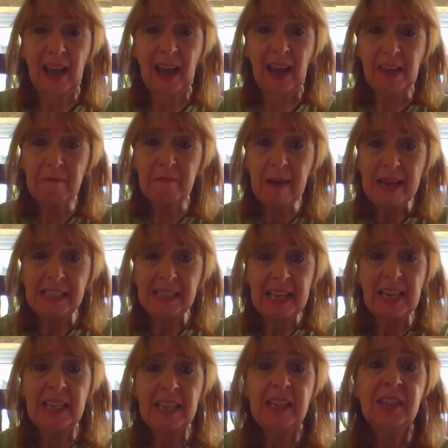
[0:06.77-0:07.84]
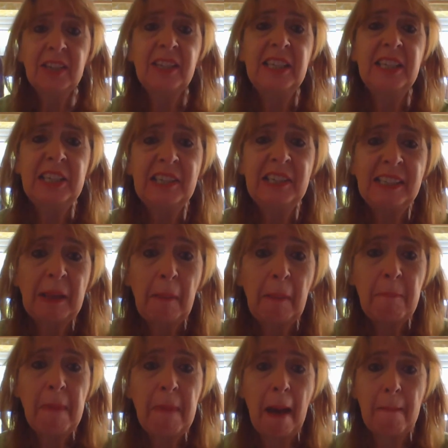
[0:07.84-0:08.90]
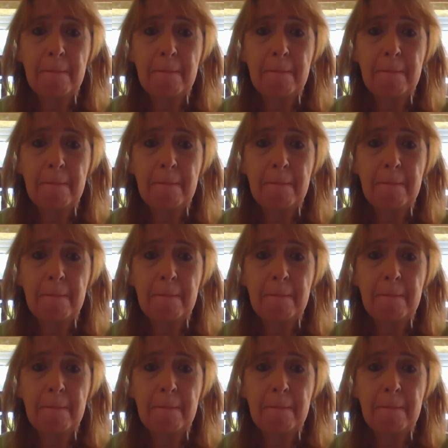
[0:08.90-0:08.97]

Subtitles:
are you ready to do some